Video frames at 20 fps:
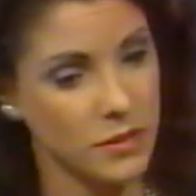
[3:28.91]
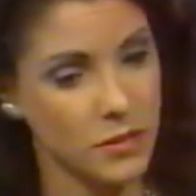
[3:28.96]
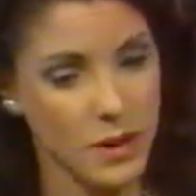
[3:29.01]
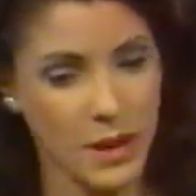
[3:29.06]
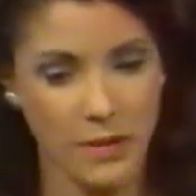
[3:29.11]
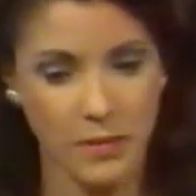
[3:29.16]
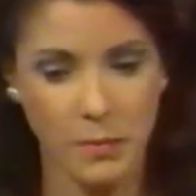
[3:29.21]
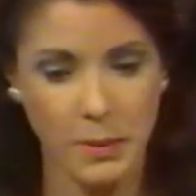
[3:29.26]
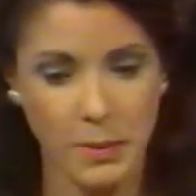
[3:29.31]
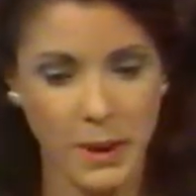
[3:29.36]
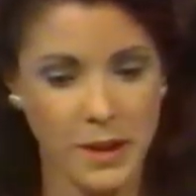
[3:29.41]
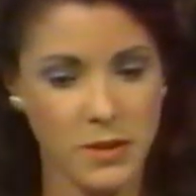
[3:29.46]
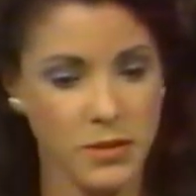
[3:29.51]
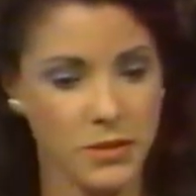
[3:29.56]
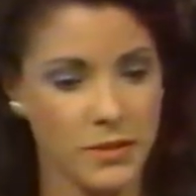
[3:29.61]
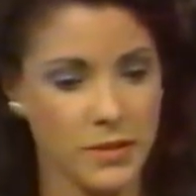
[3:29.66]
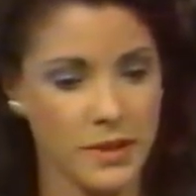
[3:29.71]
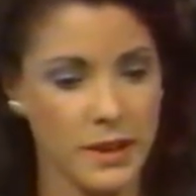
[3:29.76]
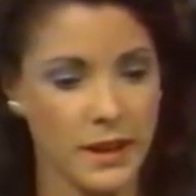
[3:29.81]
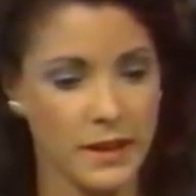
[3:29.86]
You have
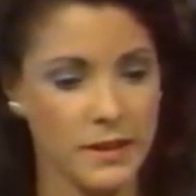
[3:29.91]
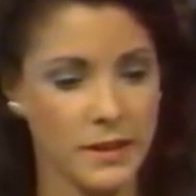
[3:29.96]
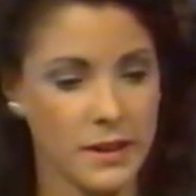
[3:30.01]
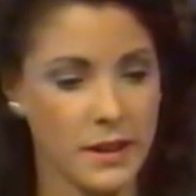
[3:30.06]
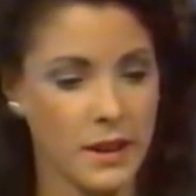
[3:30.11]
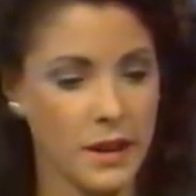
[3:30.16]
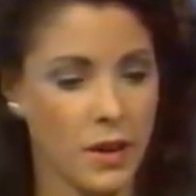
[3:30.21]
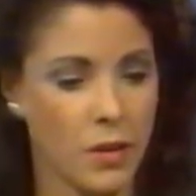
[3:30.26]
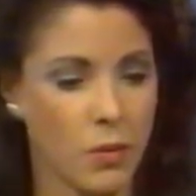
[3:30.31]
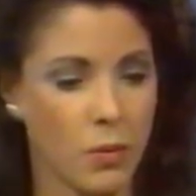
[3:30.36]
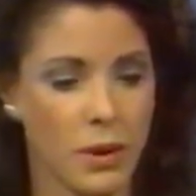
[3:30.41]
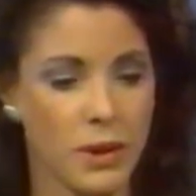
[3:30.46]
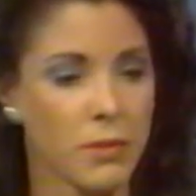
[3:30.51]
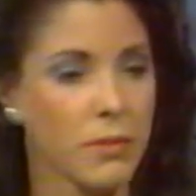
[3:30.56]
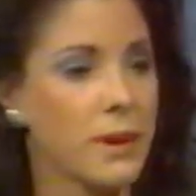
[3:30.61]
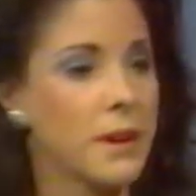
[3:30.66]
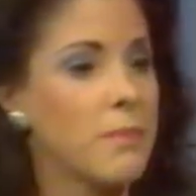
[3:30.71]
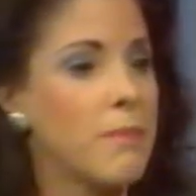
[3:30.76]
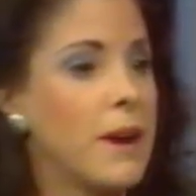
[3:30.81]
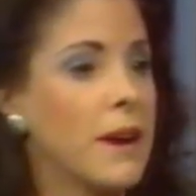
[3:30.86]
patients that want to
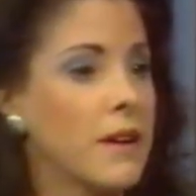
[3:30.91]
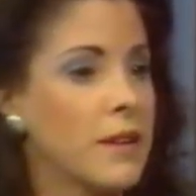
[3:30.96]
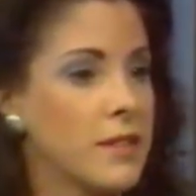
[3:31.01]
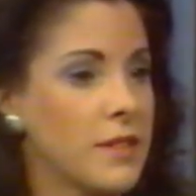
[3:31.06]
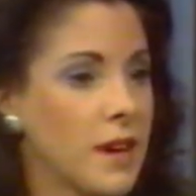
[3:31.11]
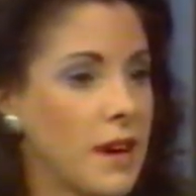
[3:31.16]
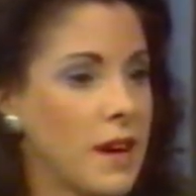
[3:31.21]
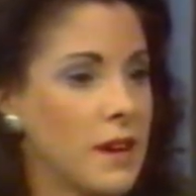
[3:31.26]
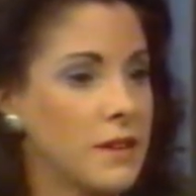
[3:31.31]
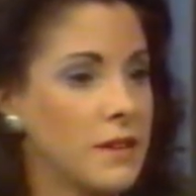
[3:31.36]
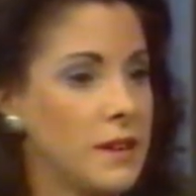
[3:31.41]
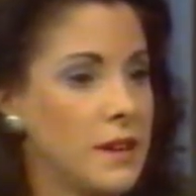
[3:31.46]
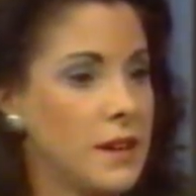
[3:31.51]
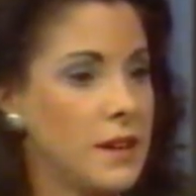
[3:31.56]
run a marathon,